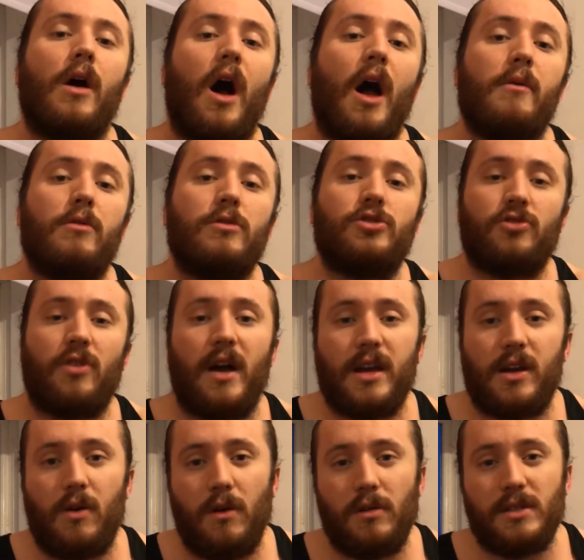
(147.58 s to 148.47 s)
I will try
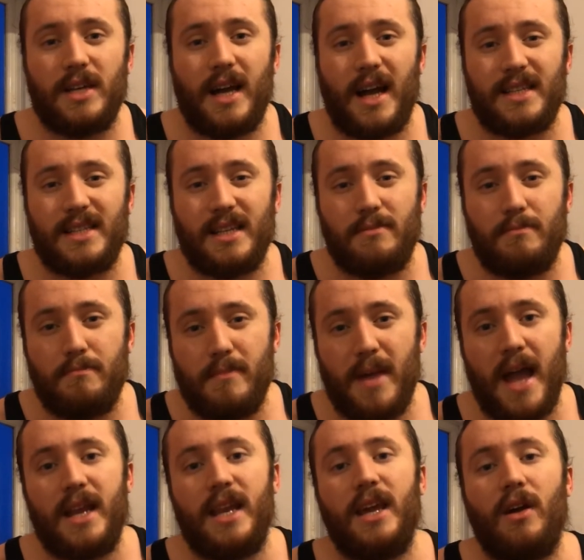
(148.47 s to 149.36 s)
and contact as
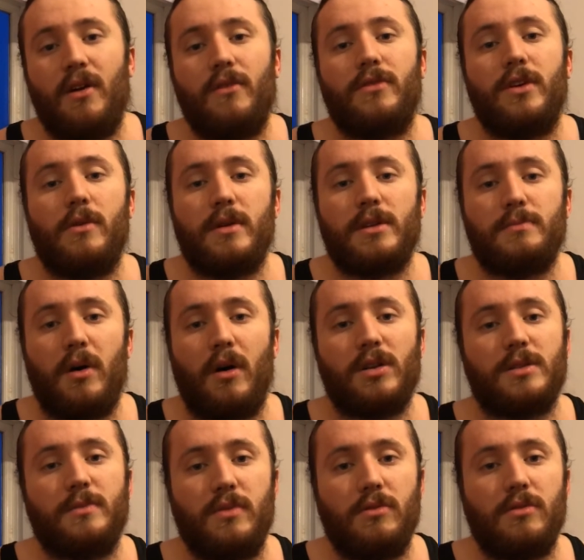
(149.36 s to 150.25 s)
many of you as
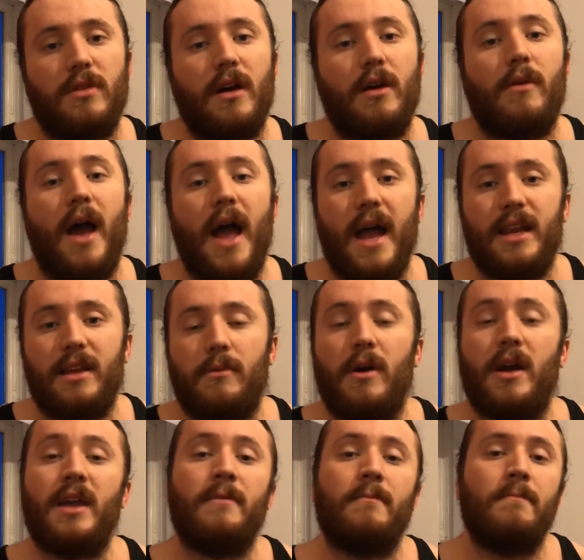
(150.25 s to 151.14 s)
possible though
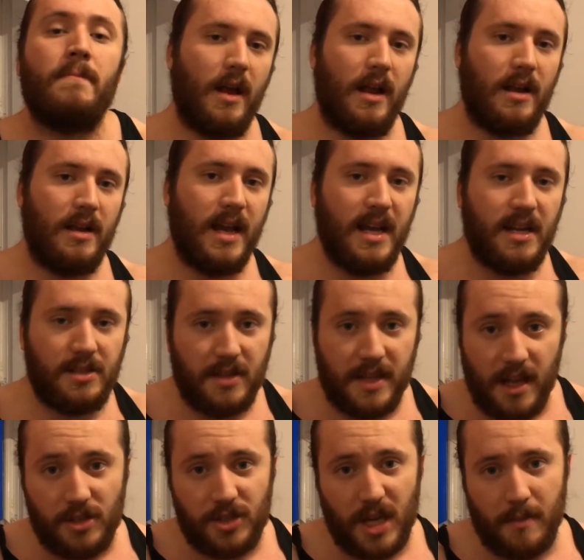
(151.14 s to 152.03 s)
anyway. Link to
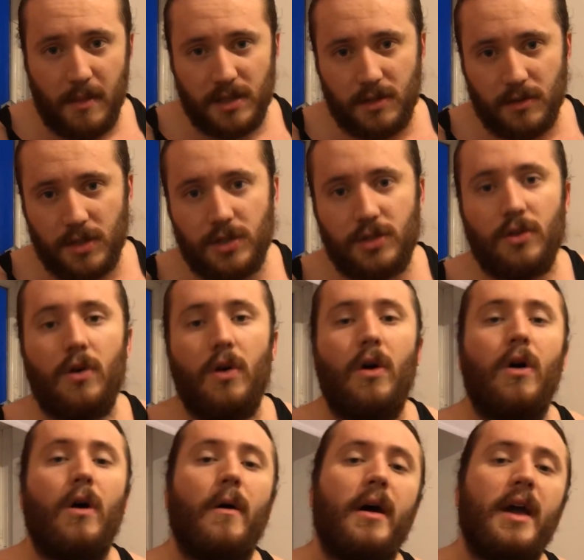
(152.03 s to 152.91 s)
the Unchained Muscle
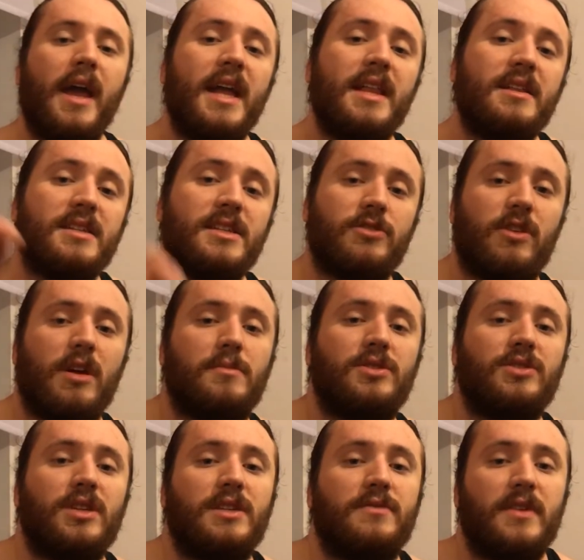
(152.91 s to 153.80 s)
store in the
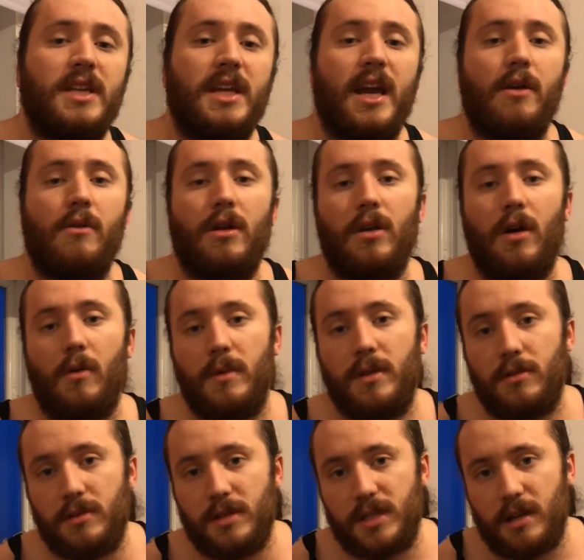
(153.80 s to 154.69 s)
description to this video, along
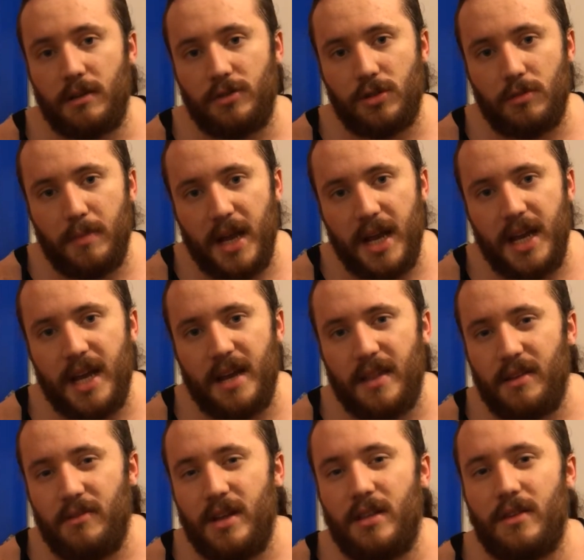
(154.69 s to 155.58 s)
with all the social media
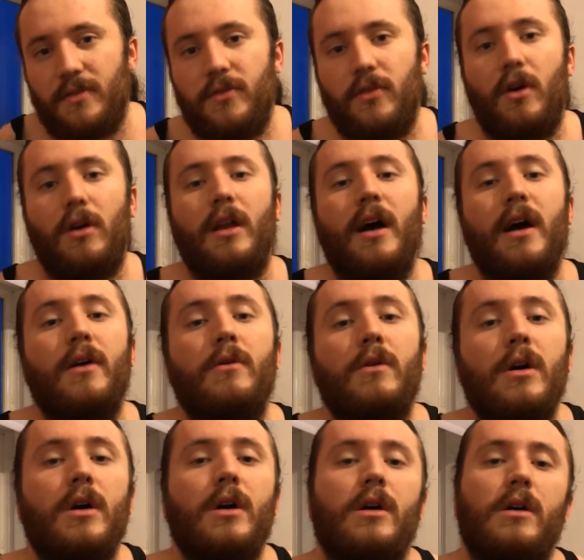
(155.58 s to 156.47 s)
that you need to
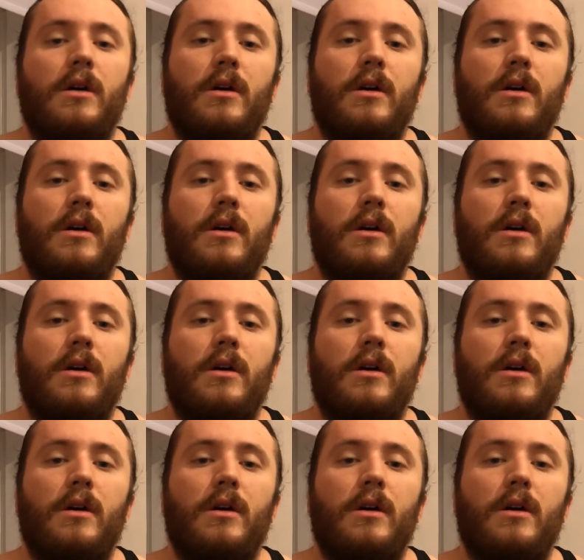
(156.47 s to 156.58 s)
follow.